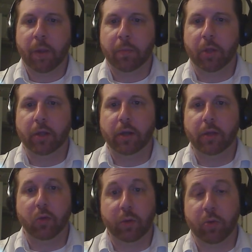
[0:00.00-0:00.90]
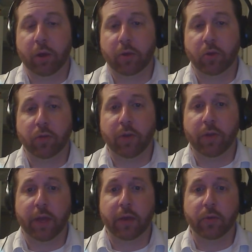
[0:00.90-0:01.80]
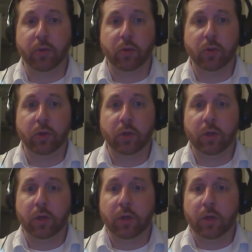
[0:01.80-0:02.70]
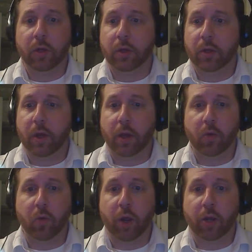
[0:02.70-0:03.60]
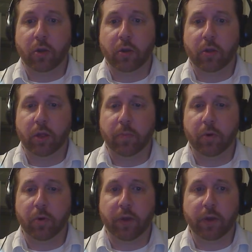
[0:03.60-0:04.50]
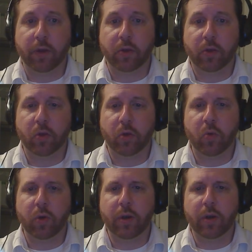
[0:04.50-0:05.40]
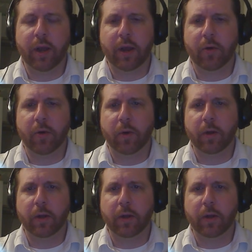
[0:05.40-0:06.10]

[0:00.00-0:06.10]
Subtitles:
plot the Reprocessor if nothing else. Okay, great. That's perfect. So now